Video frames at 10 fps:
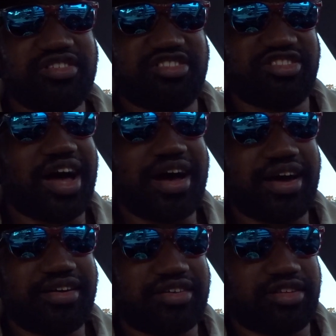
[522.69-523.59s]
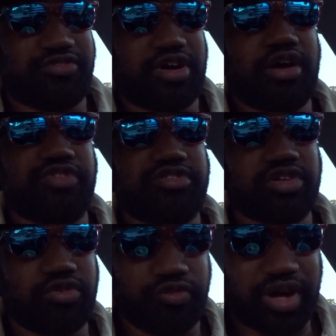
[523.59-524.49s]
side that's of a
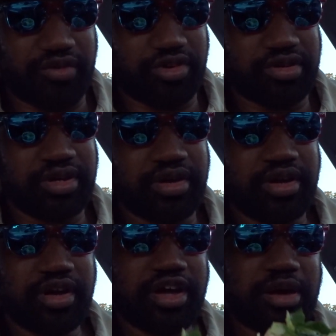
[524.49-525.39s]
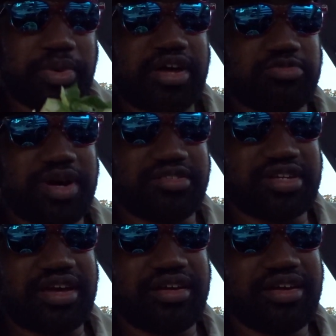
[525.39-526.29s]
single flavor. But that's my
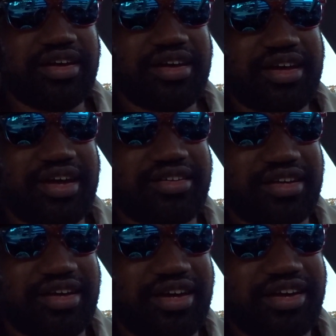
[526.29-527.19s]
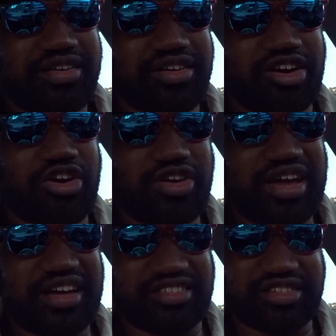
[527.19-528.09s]
take. Head to head, carne
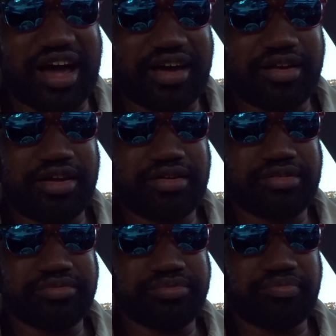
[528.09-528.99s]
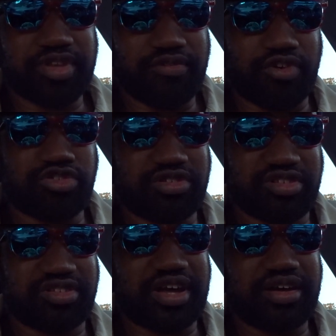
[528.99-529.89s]
asada versus the
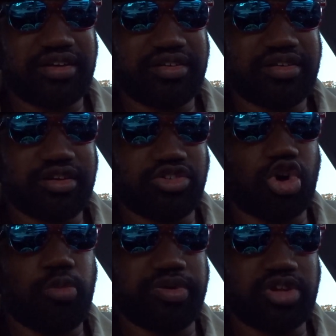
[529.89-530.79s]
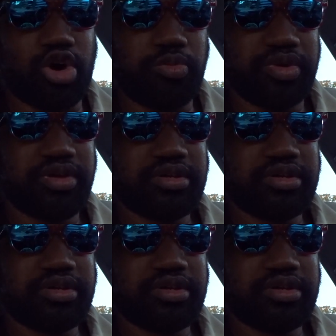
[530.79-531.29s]
steak. Dope or nope.